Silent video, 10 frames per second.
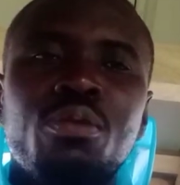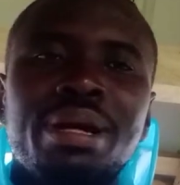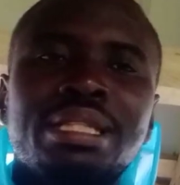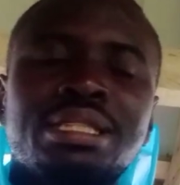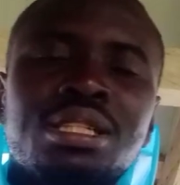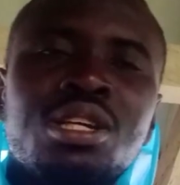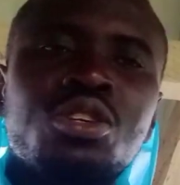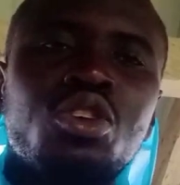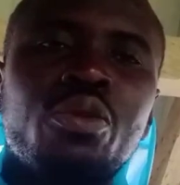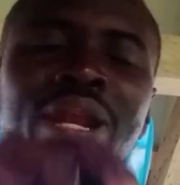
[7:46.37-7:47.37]
moment.
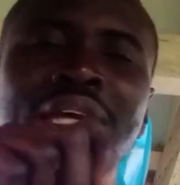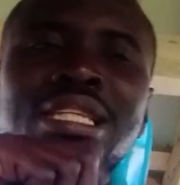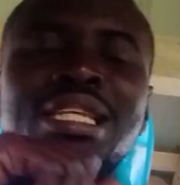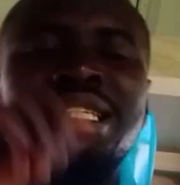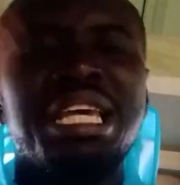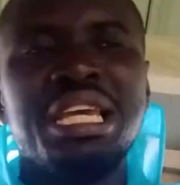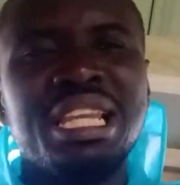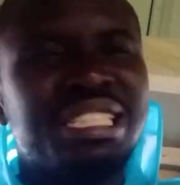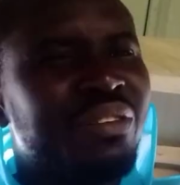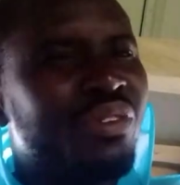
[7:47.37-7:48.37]
So you realize, let's say,
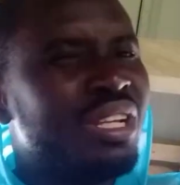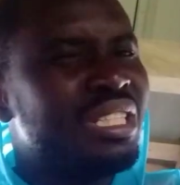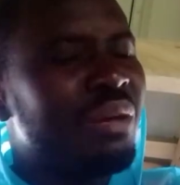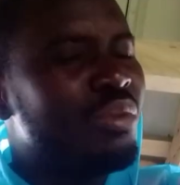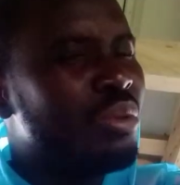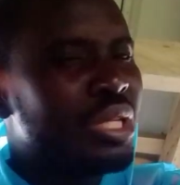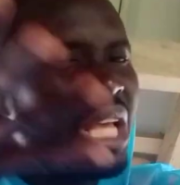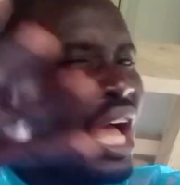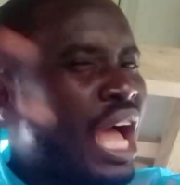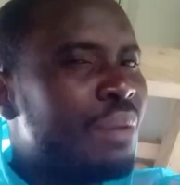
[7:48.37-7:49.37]
let's say for example,
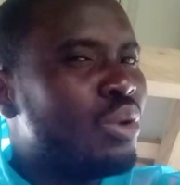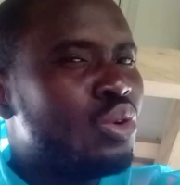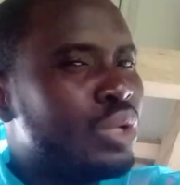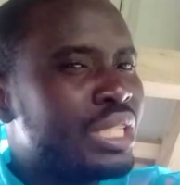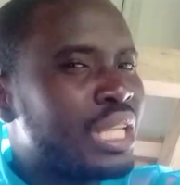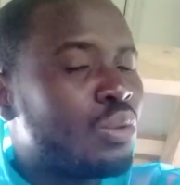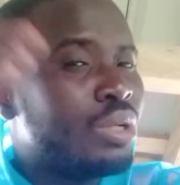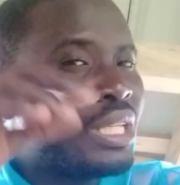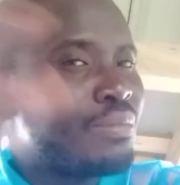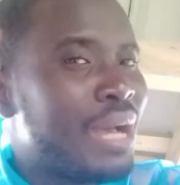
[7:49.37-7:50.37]
because I'm not doing this
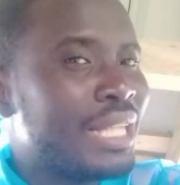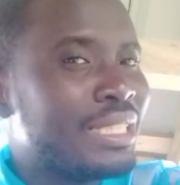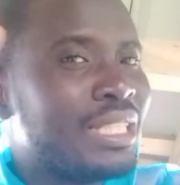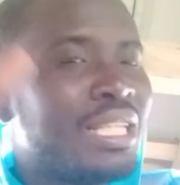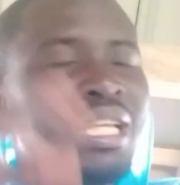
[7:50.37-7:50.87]
just math.